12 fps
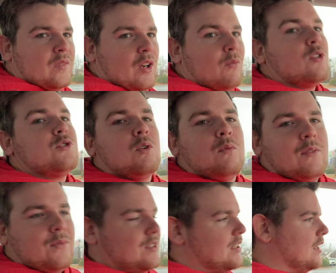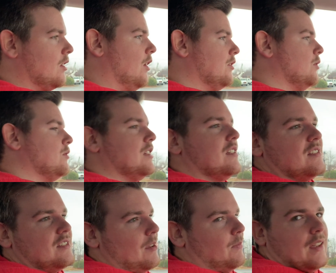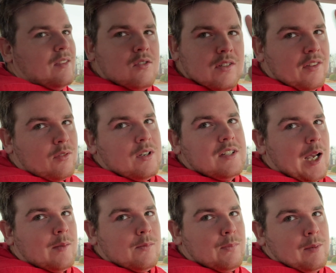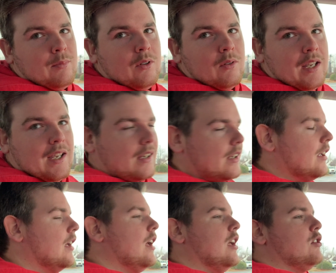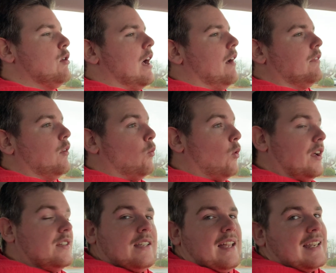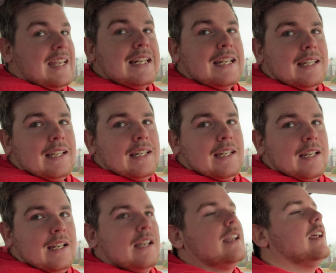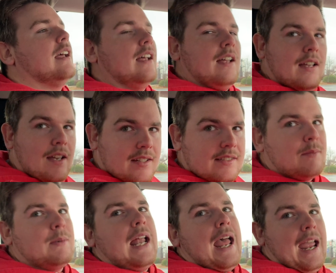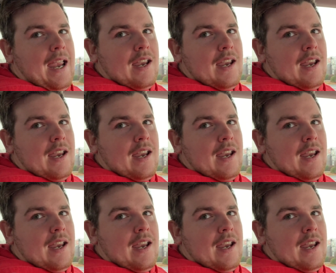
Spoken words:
Vitruvian Physique also says the same thing. There's like 3 types of people, okay? You have the ones that need it, Exhibit A.